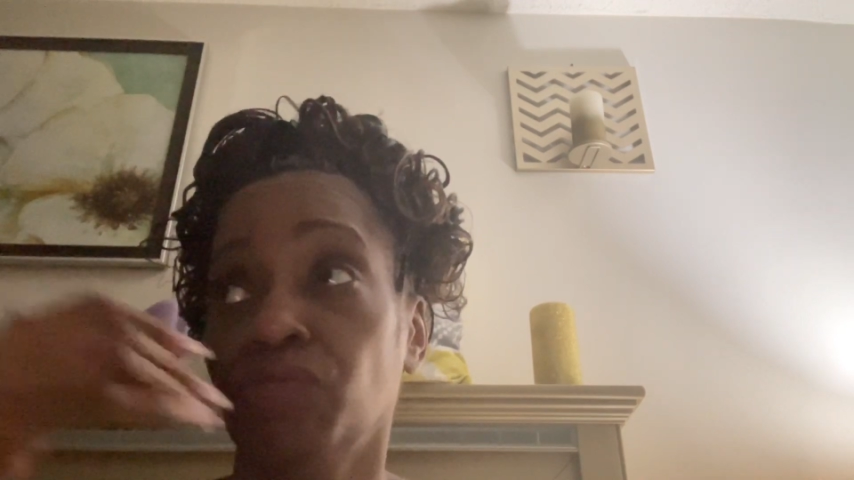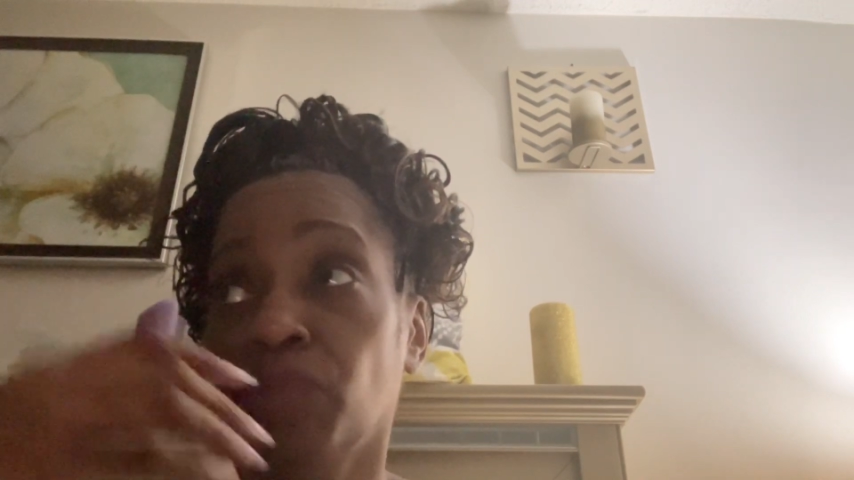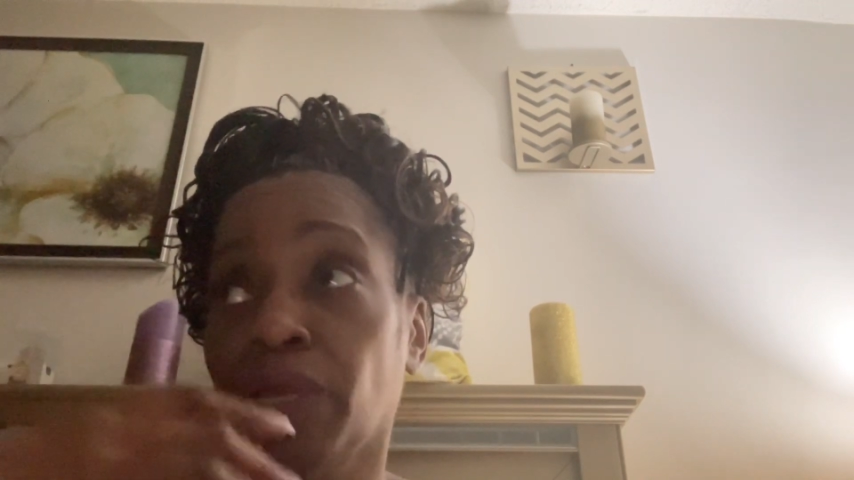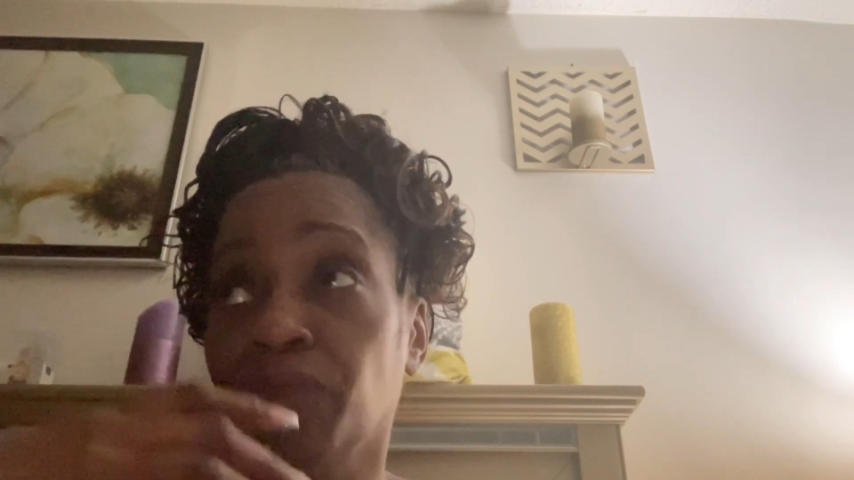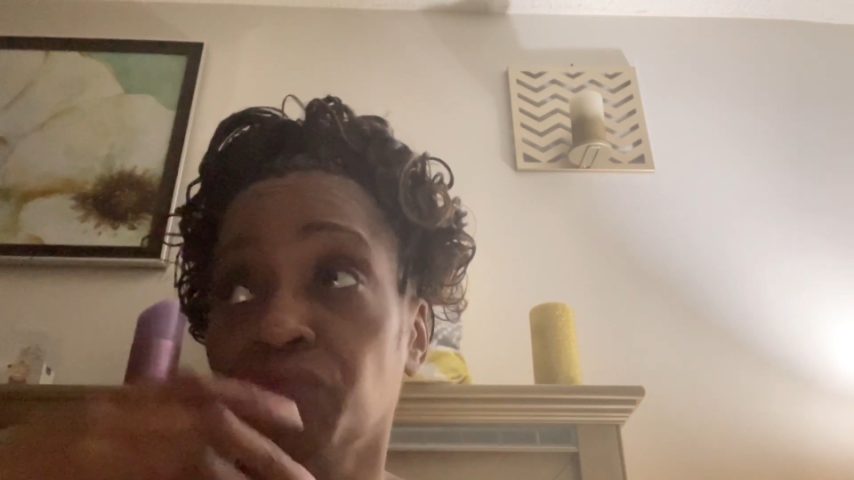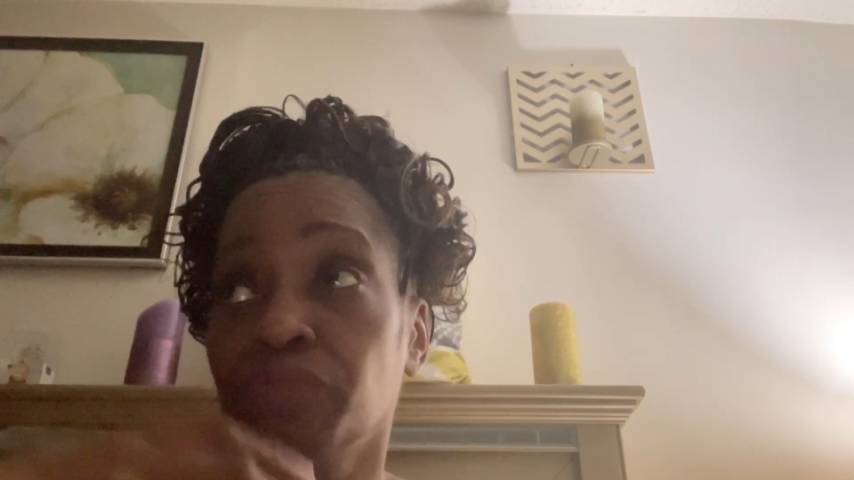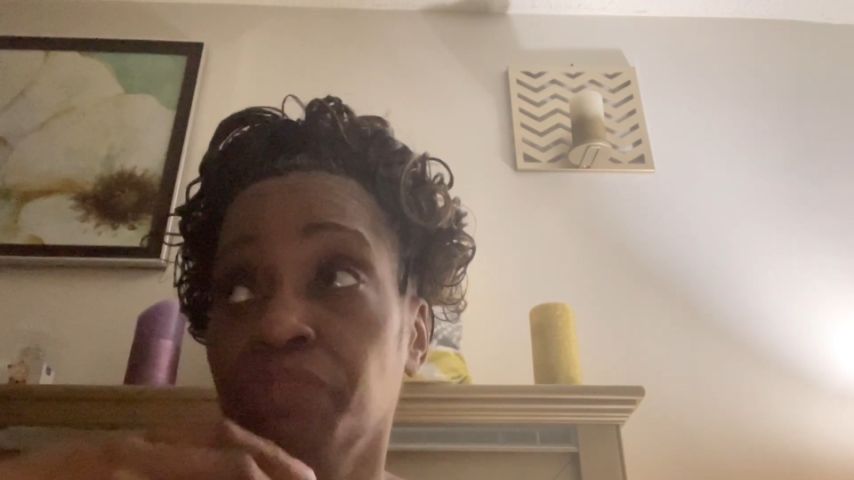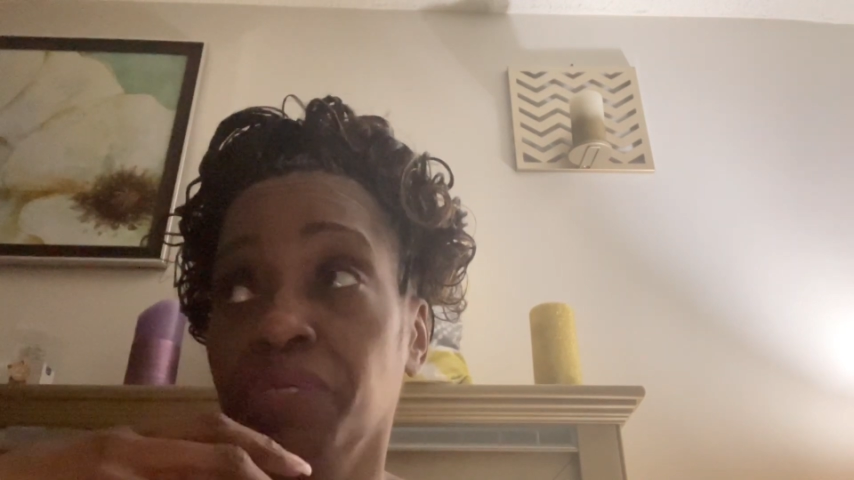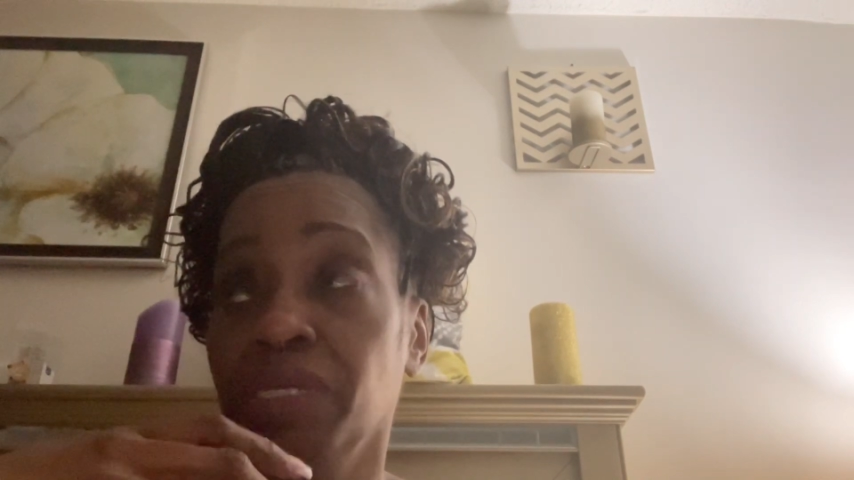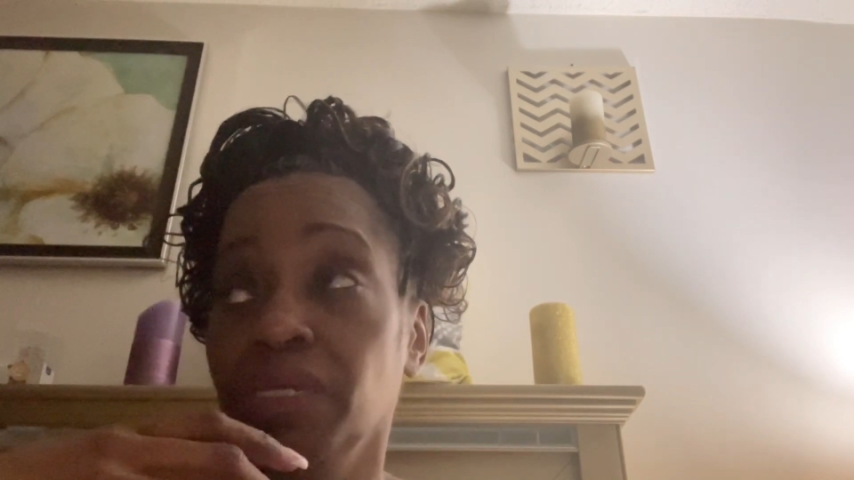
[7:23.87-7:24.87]
like for
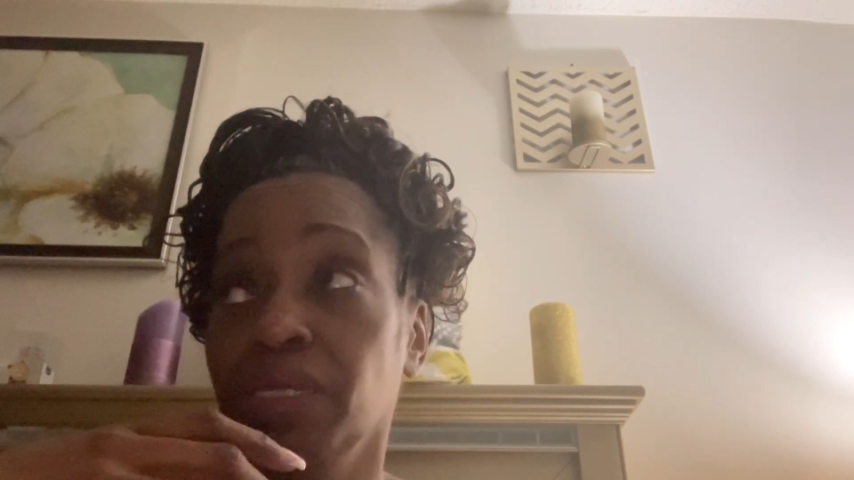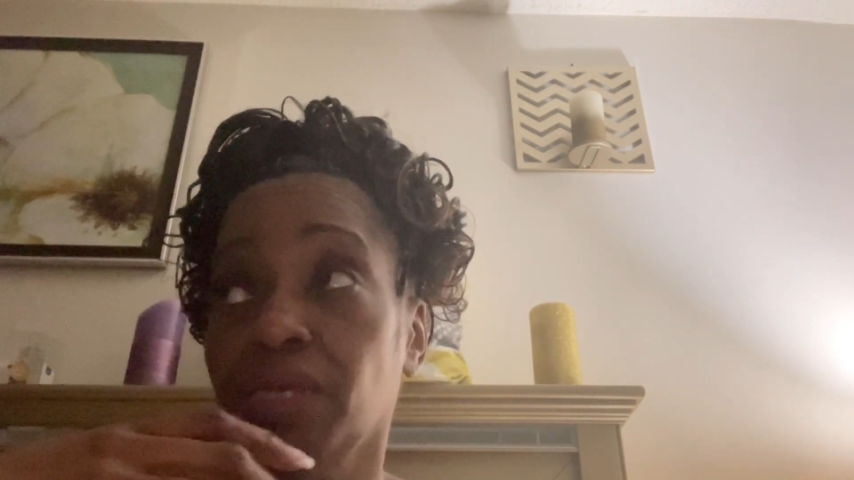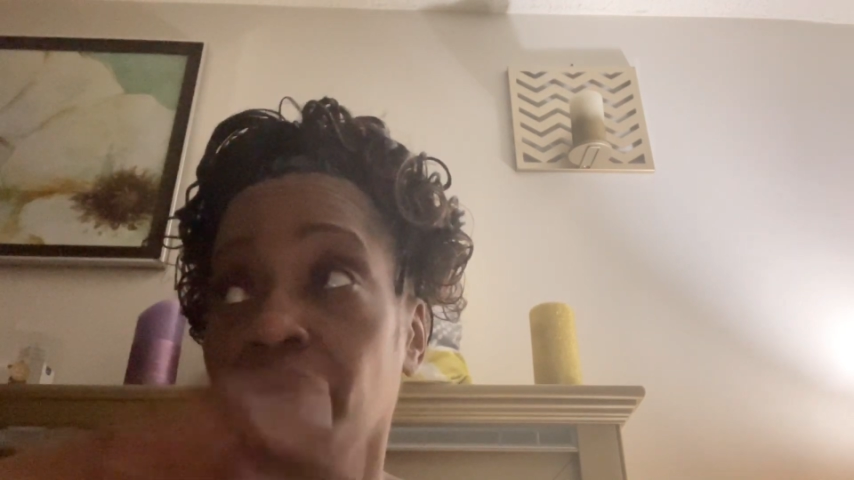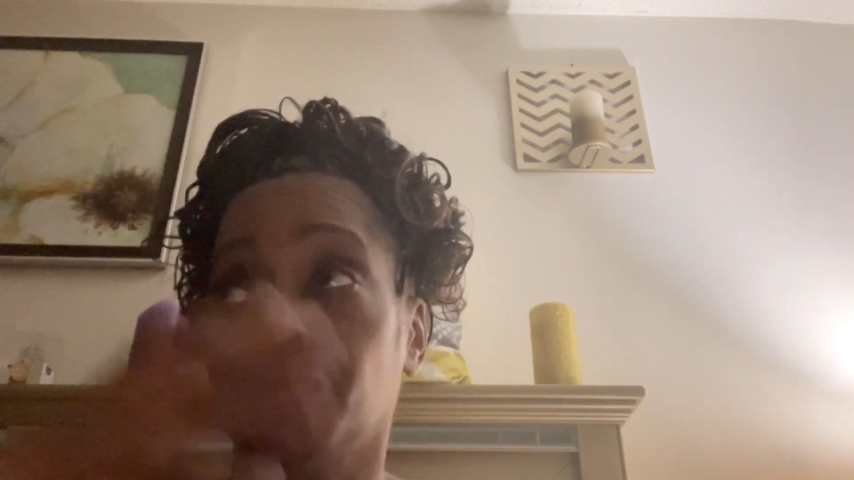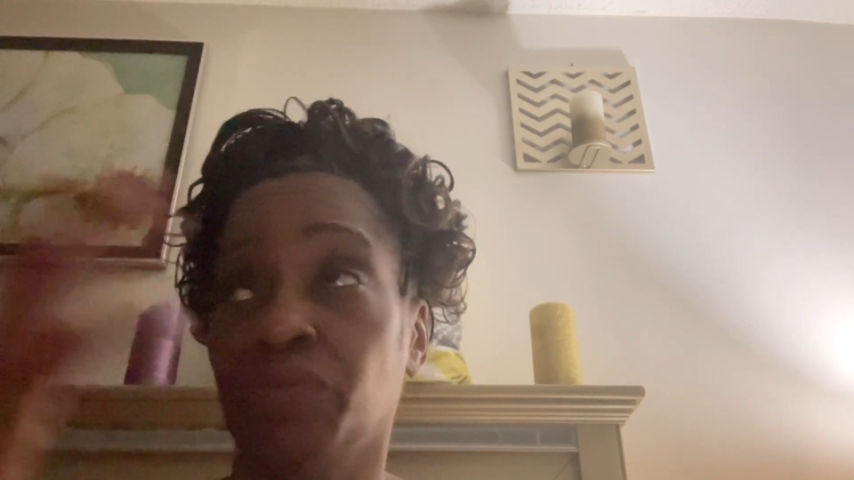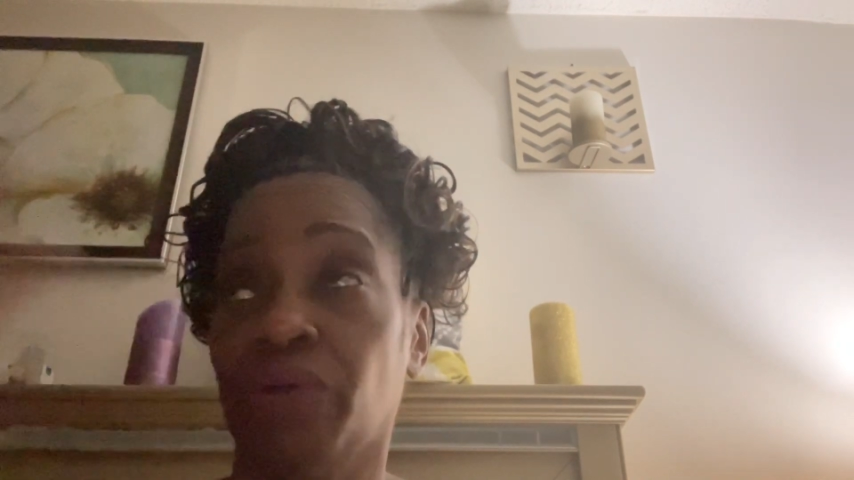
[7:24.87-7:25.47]
me, I don't know